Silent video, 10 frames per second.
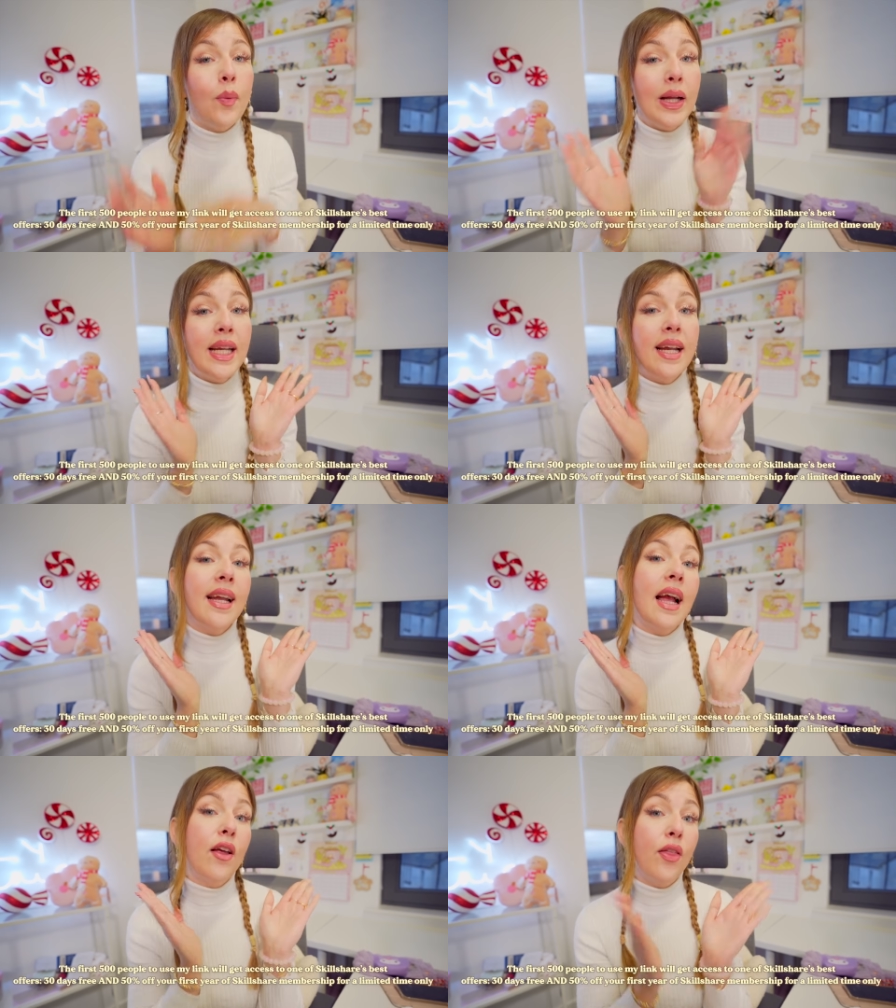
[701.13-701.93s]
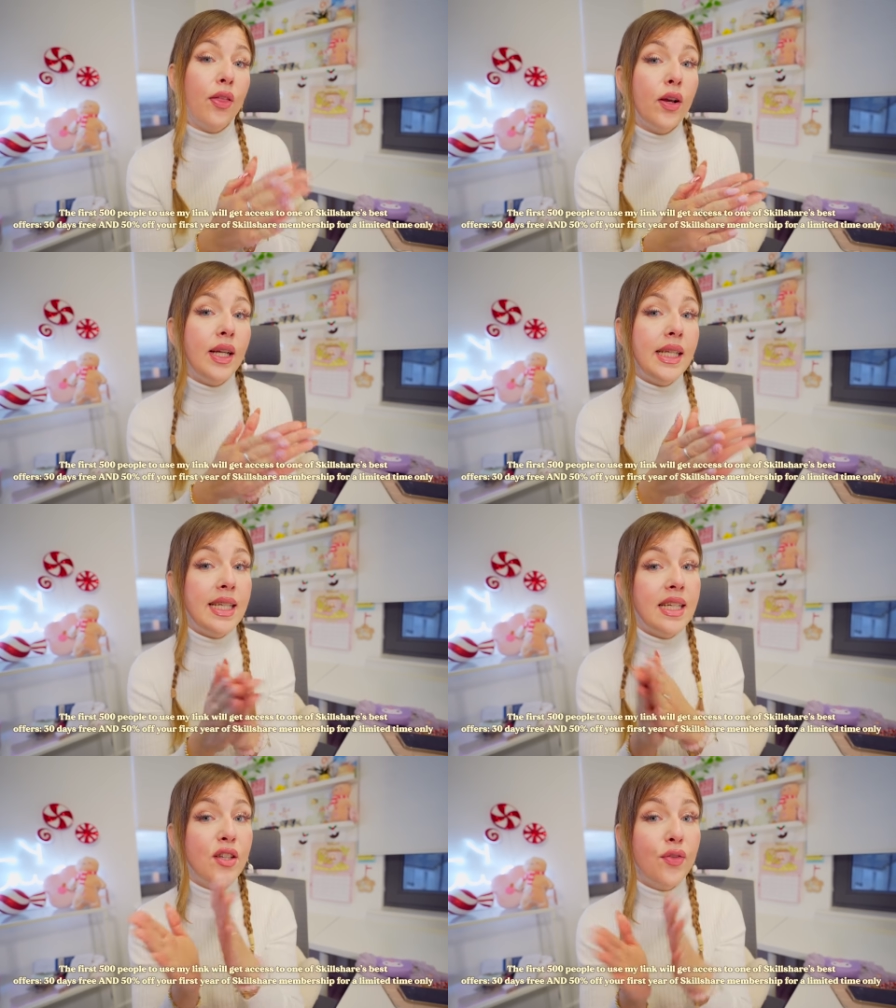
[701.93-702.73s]
where you can get 30
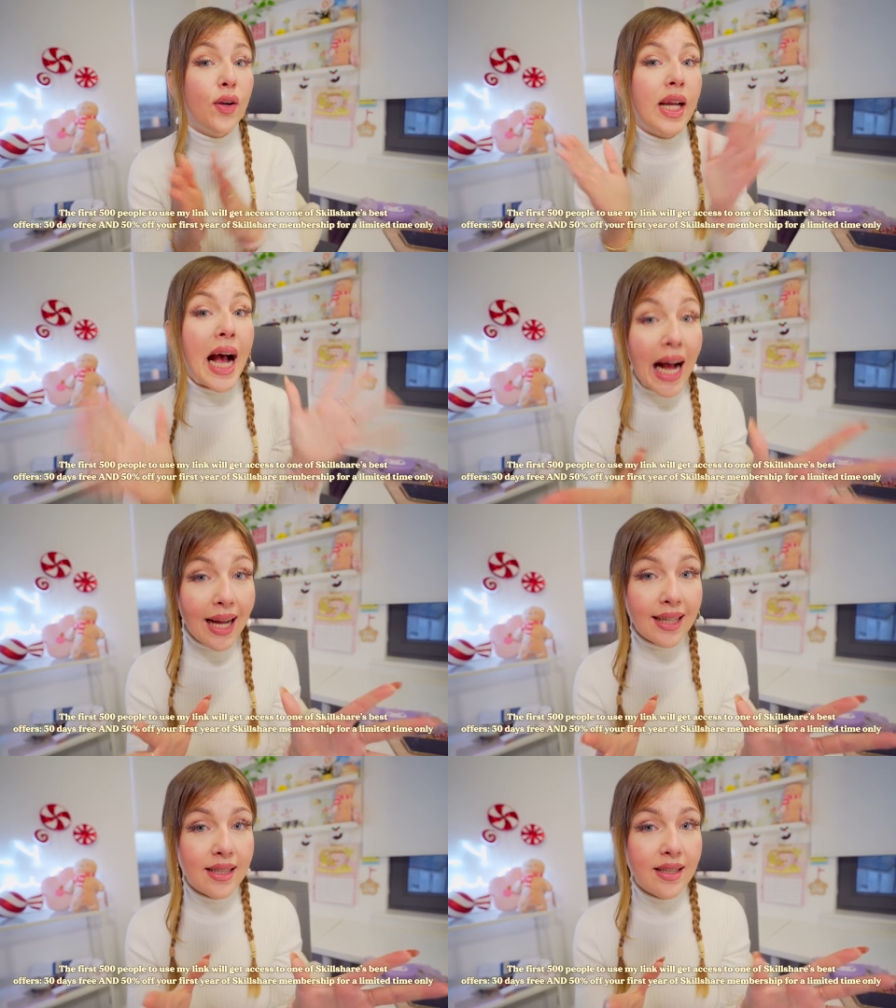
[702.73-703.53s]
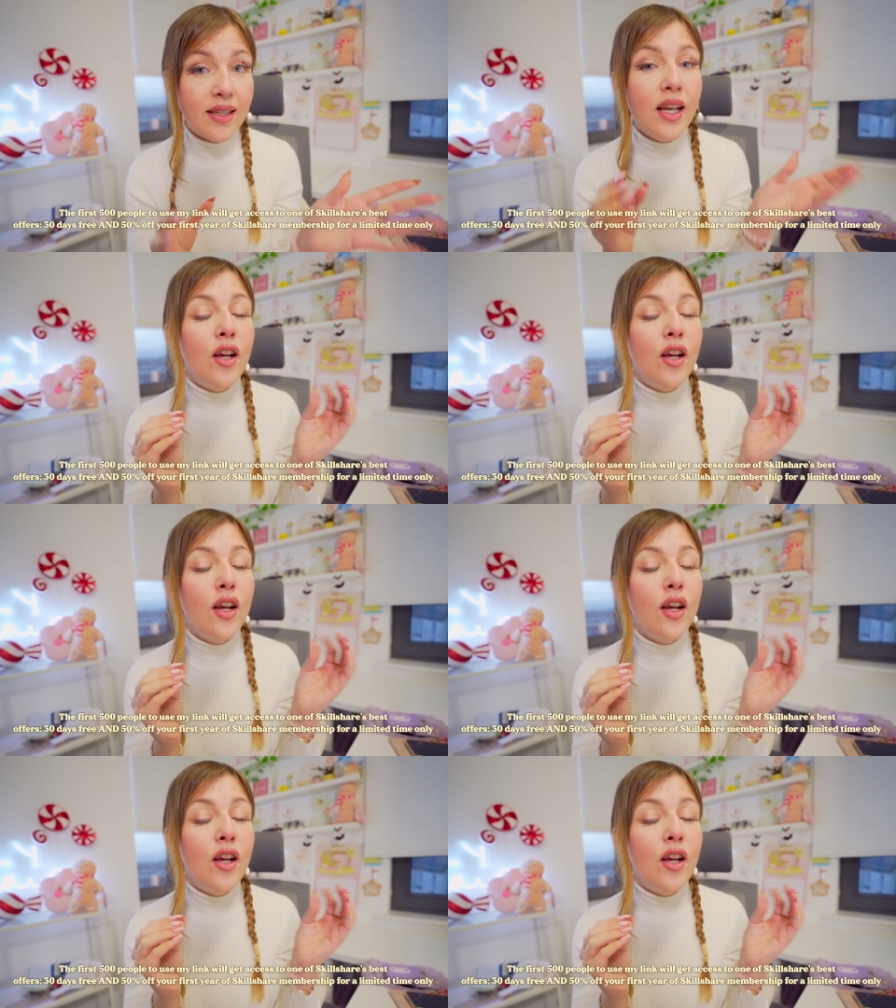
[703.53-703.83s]
days free and